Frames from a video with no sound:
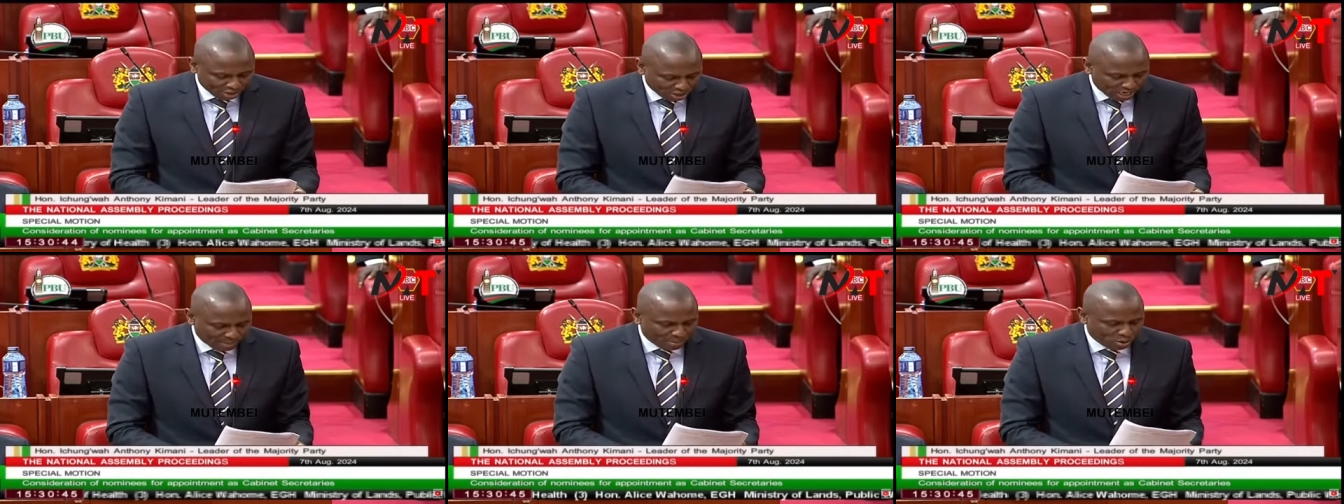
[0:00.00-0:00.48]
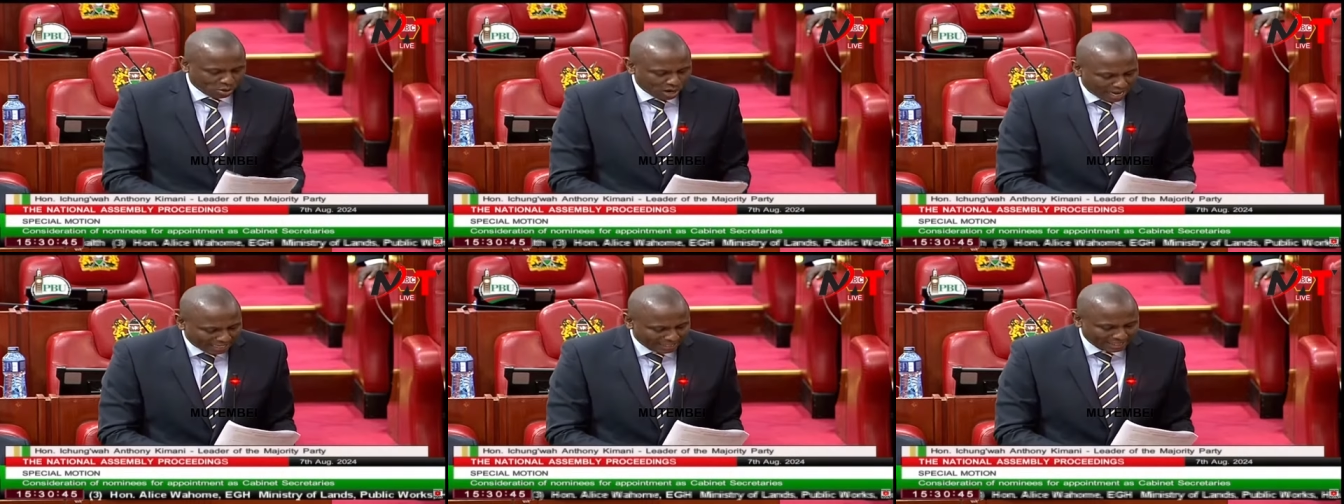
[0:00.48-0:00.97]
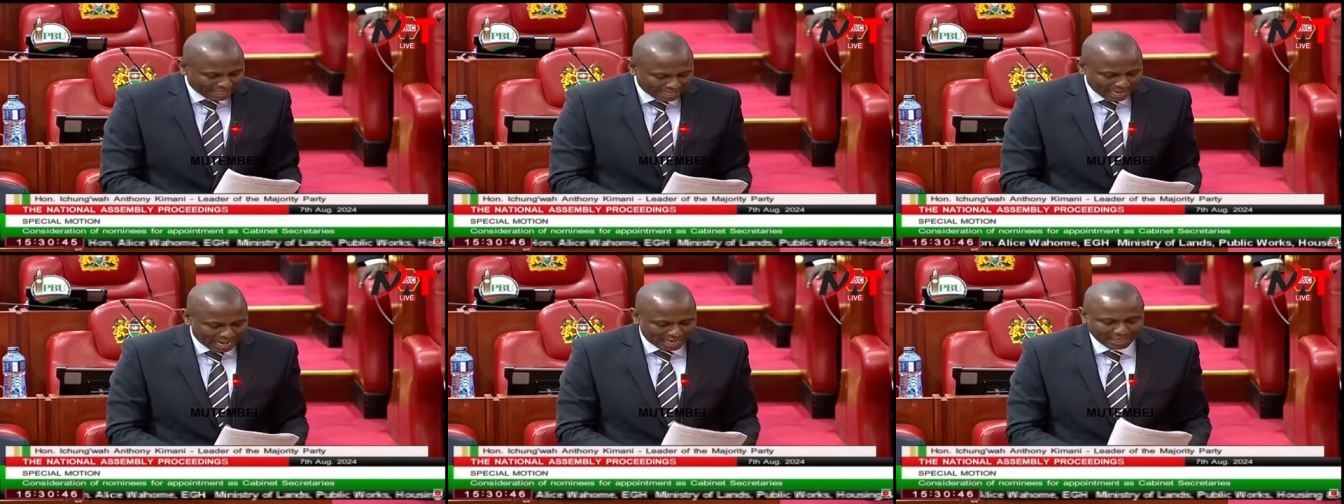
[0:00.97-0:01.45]
Honorable
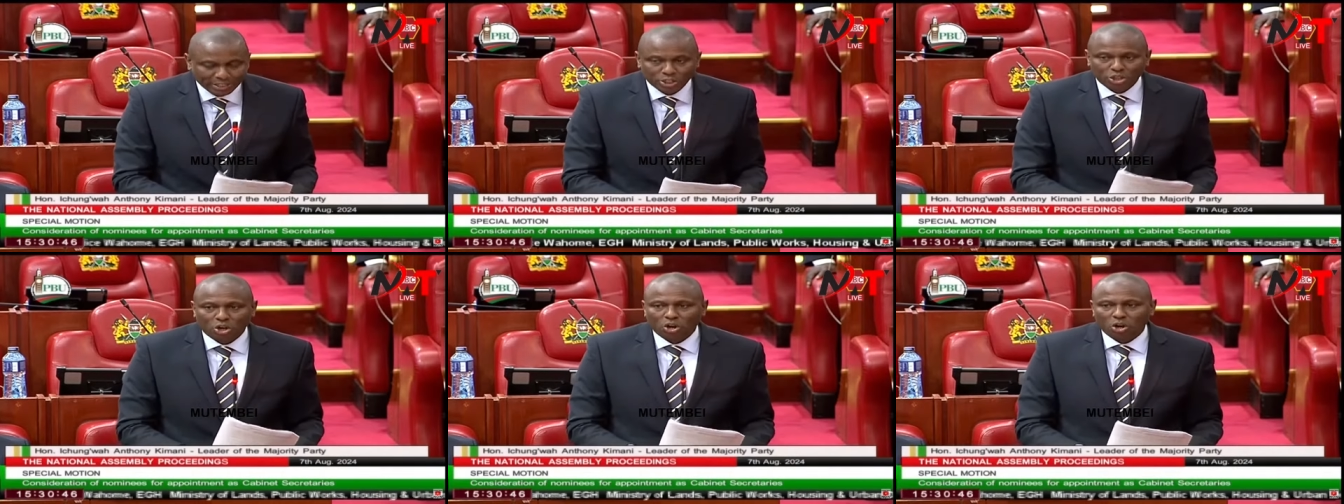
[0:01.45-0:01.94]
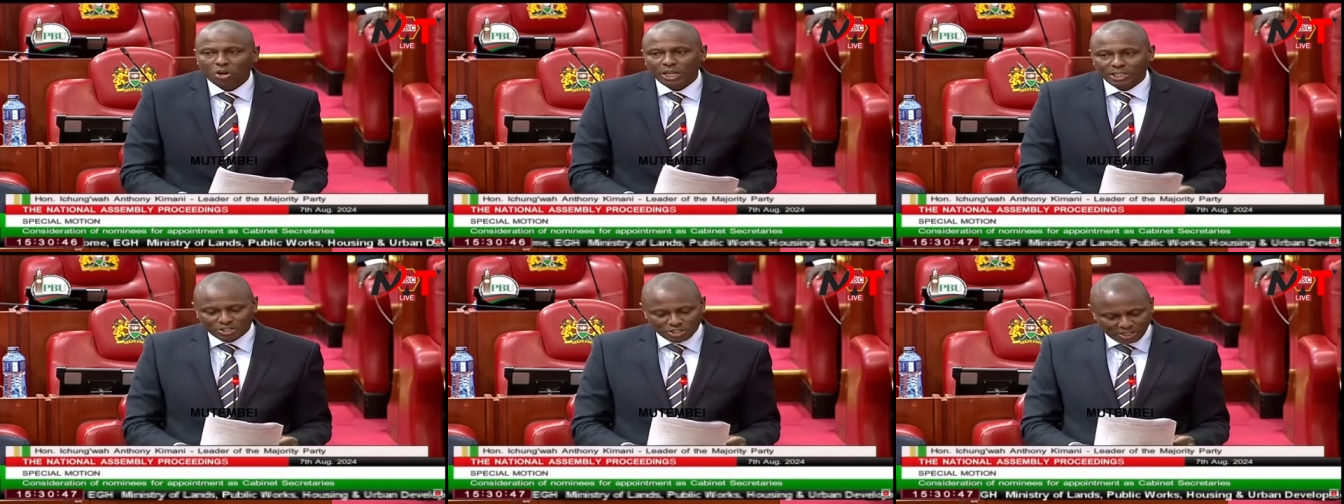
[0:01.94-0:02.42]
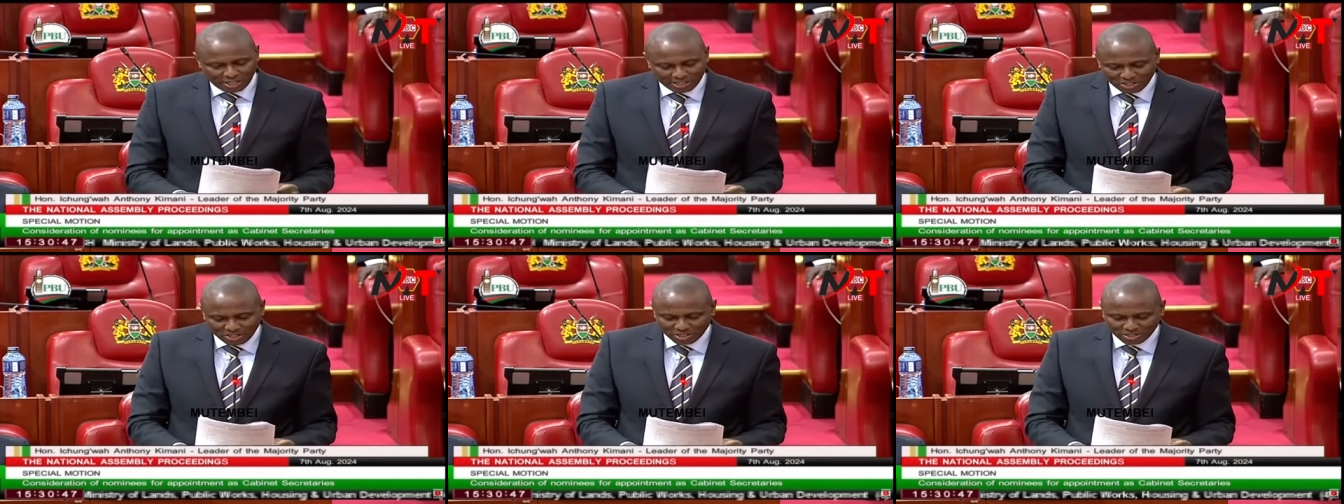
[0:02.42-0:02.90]
Hassan Ali Joho,
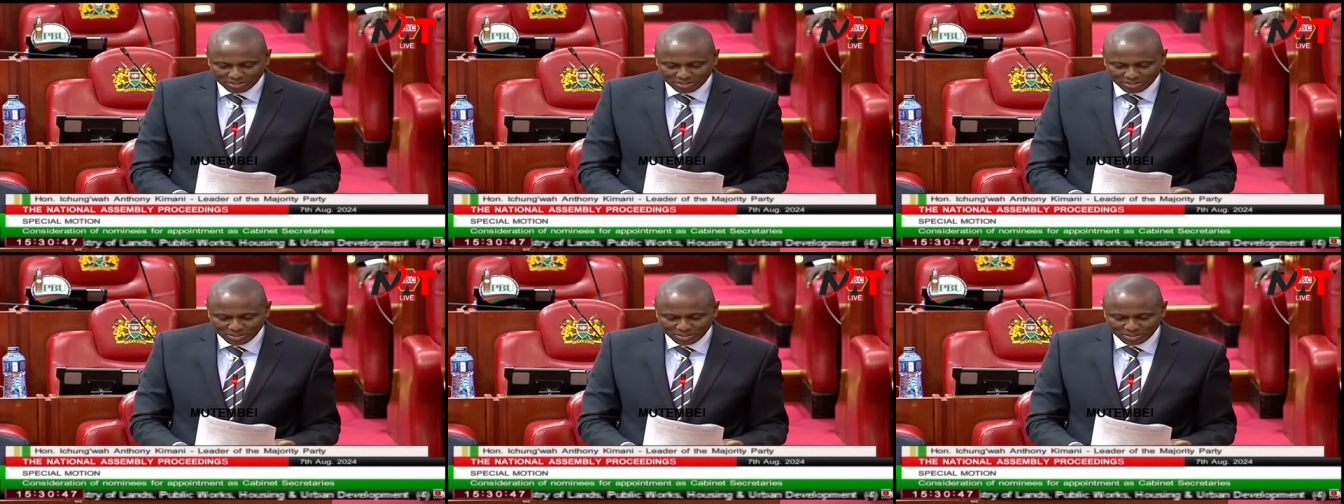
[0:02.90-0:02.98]
EGH,